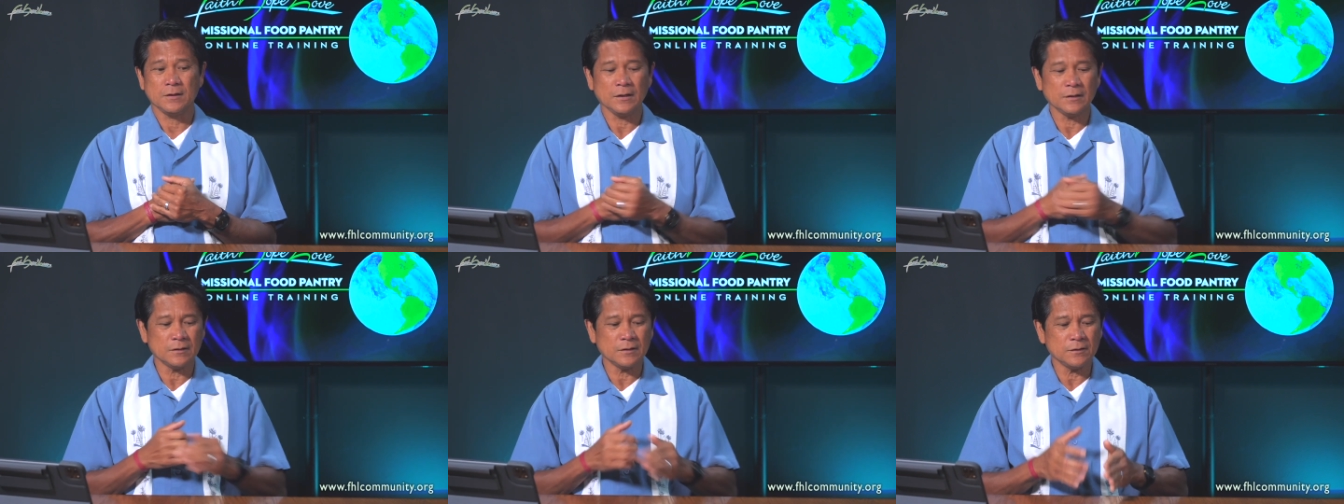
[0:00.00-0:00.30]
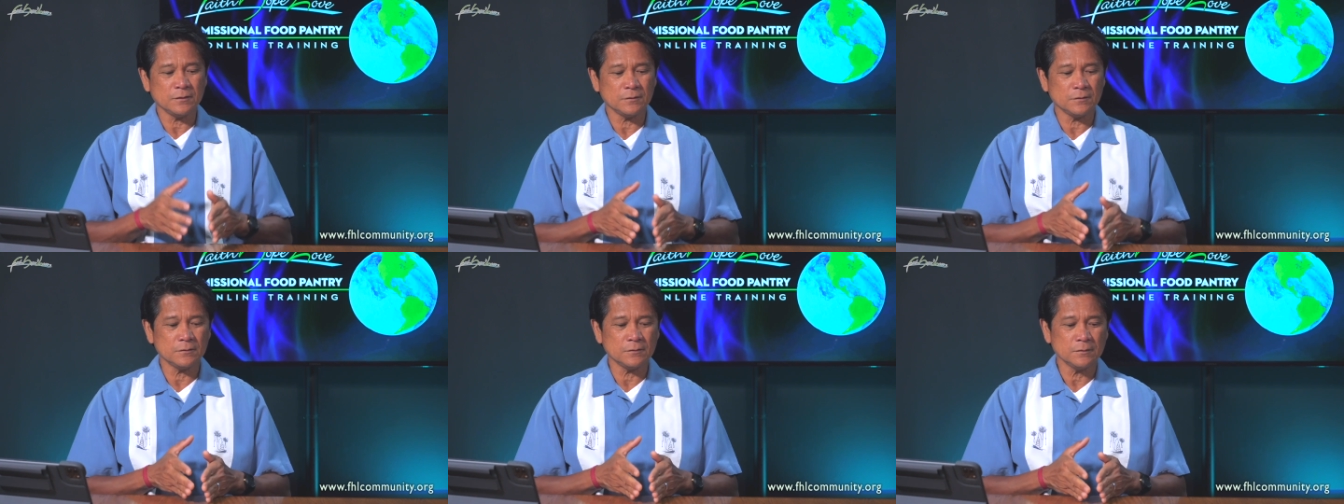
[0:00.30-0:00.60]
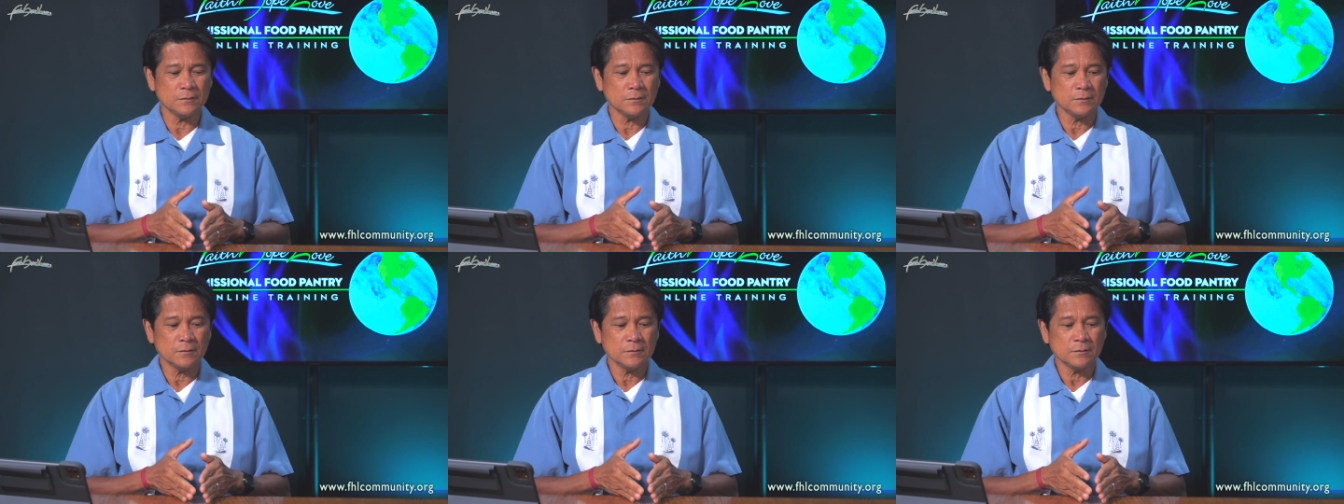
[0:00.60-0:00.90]
And
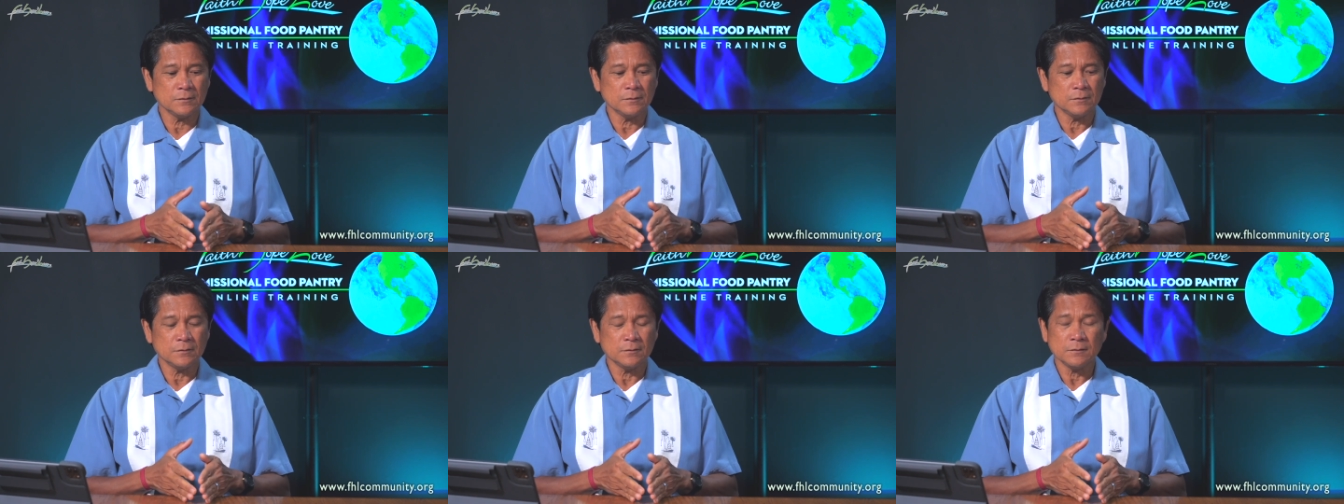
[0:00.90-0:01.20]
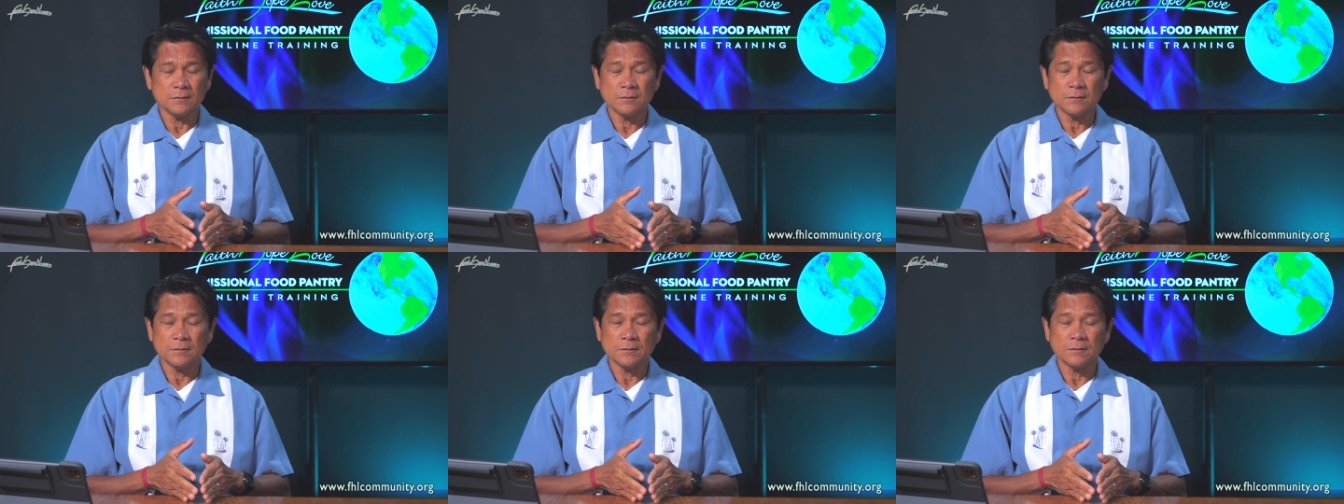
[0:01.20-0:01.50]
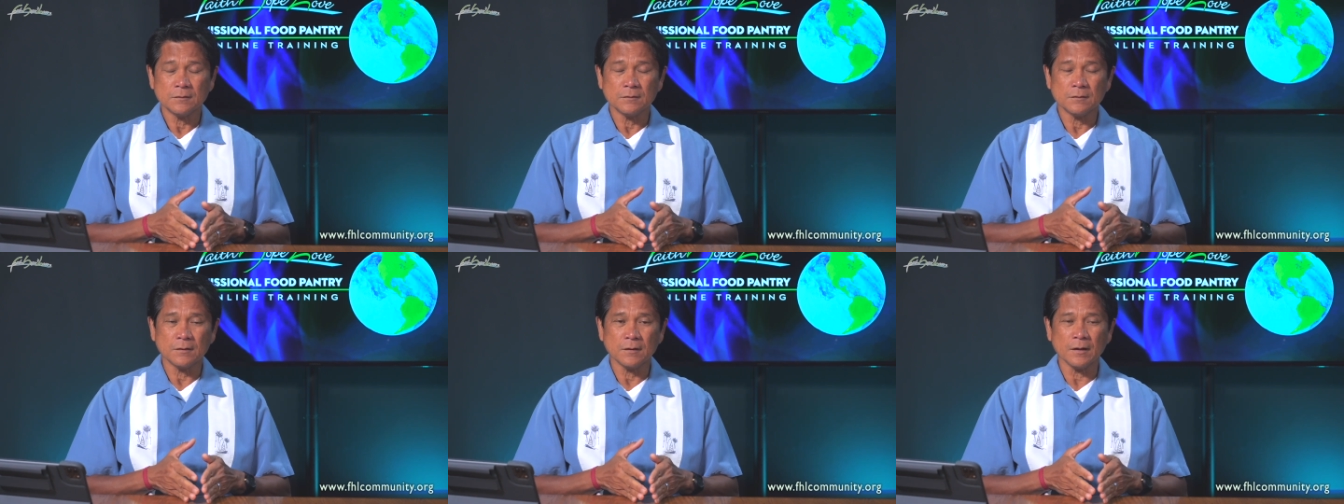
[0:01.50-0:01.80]
then
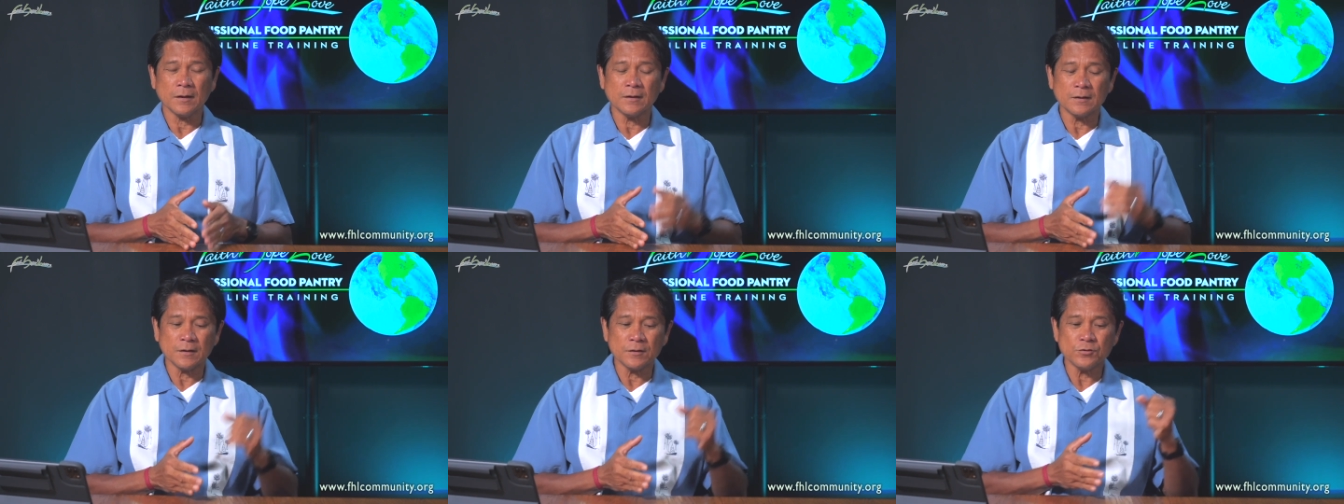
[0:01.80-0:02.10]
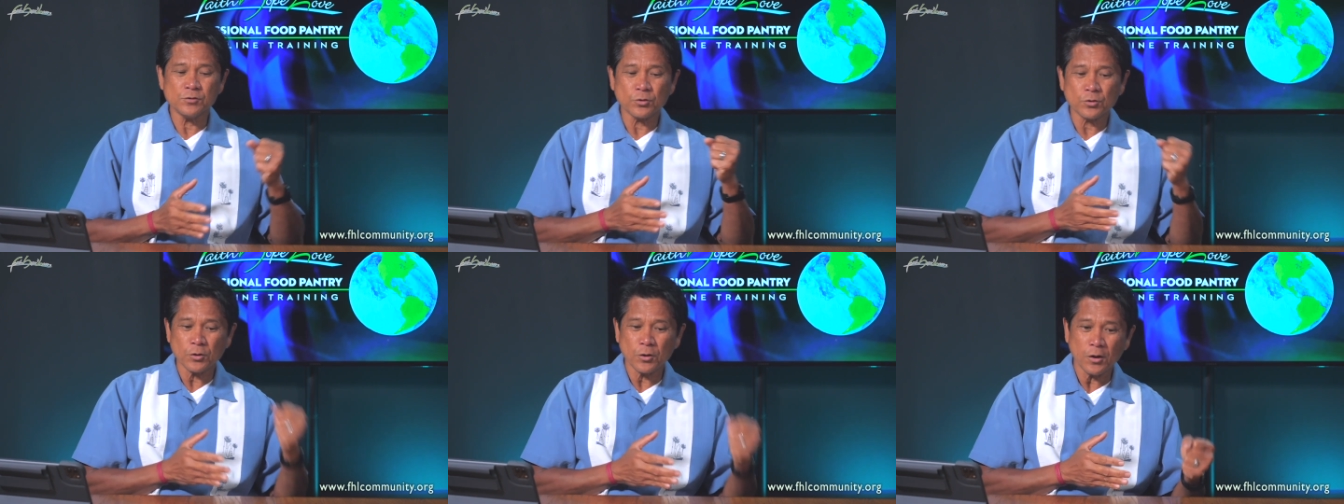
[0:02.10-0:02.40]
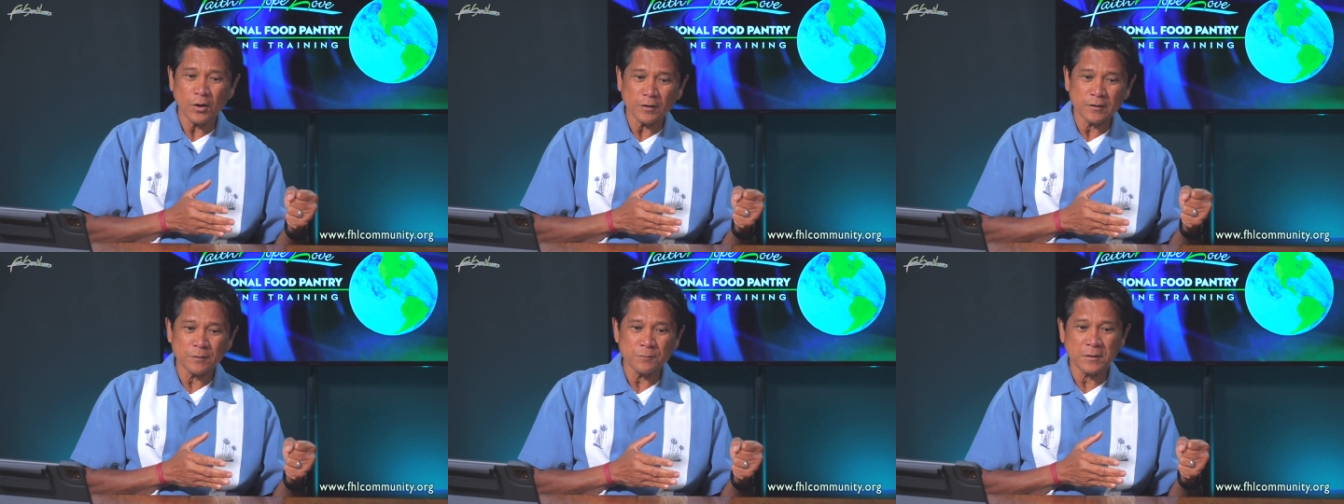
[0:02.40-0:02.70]
you
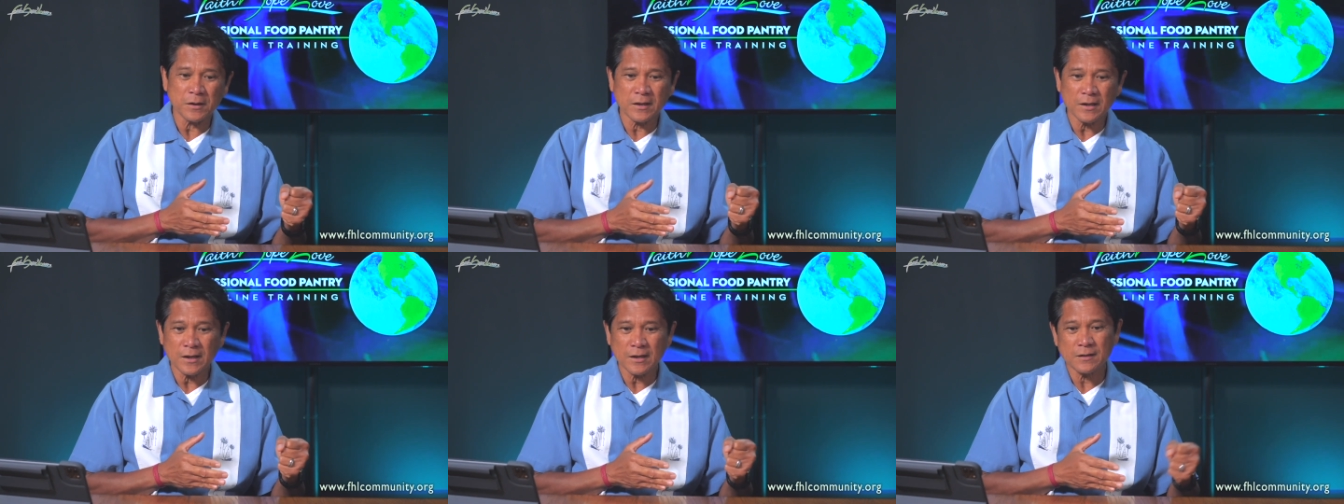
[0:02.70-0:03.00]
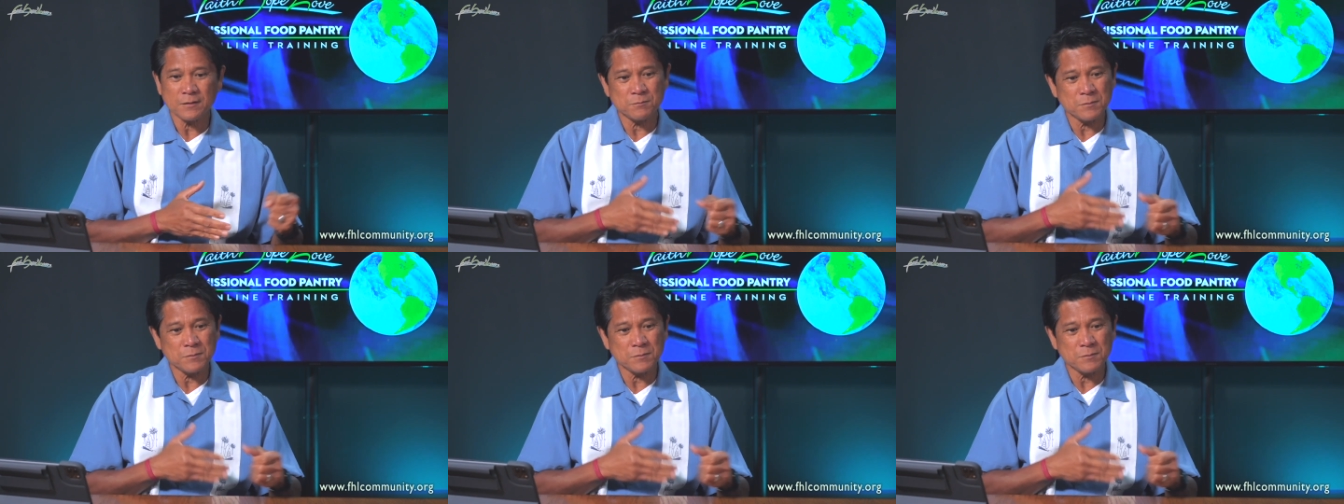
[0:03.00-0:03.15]
call them again,